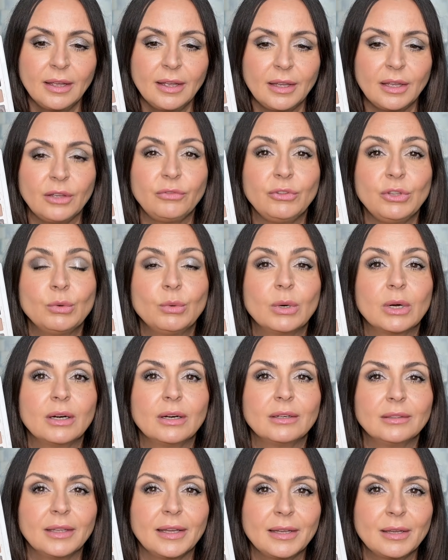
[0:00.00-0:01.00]
If you are
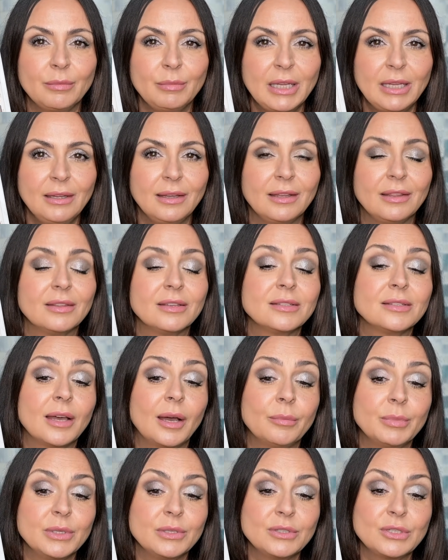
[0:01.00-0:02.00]
like me and this
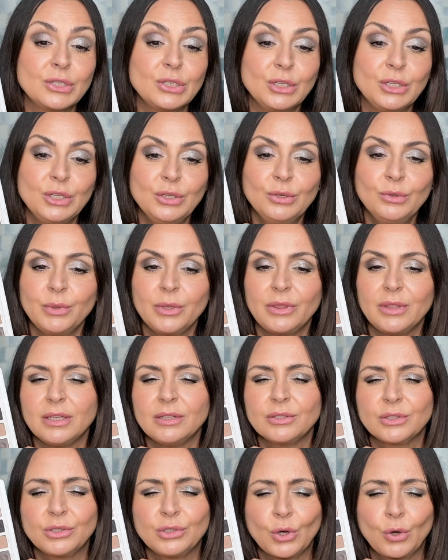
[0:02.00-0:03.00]
happens to you with
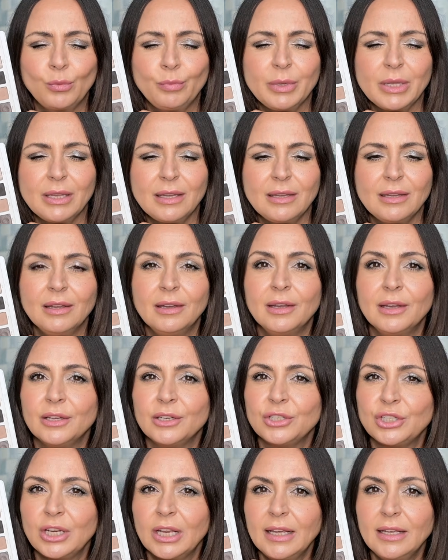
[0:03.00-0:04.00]
these taupey
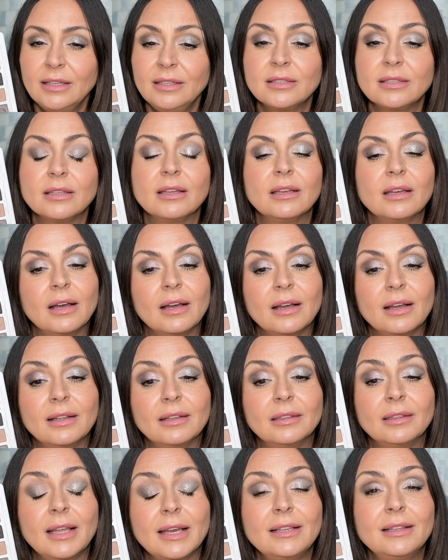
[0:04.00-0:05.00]
shades,
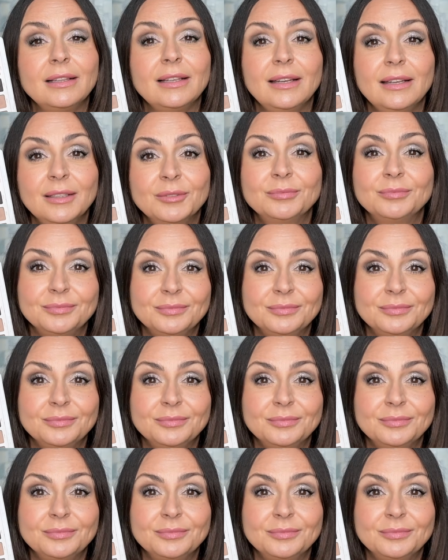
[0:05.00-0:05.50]
likely